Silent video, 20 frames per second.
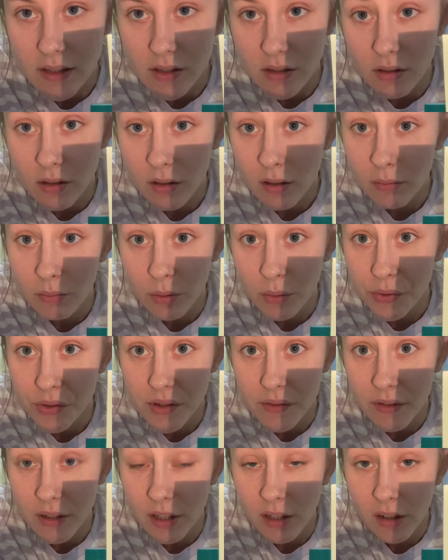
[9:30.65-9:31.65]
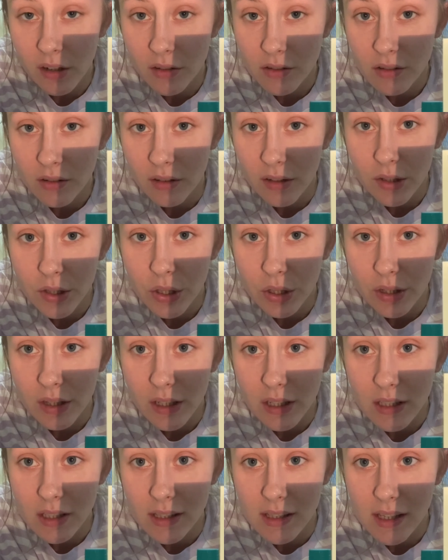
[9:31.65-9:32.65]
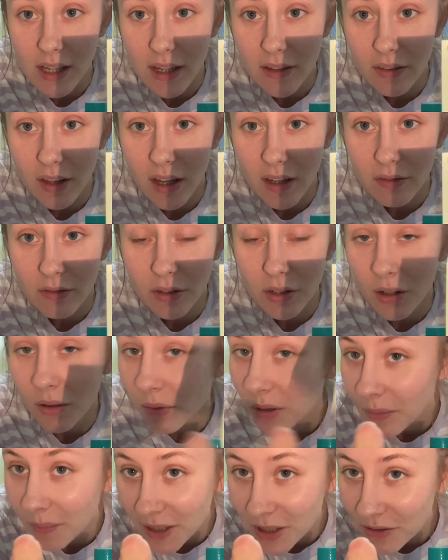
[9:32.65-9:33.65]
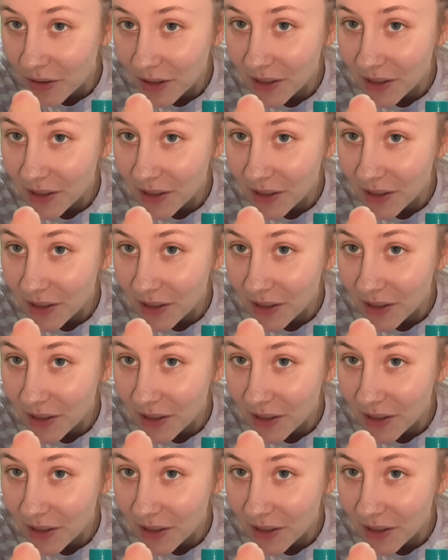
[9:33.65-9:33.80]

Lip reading: So you can pause the video, screenshot this and save that if you don't want to measure it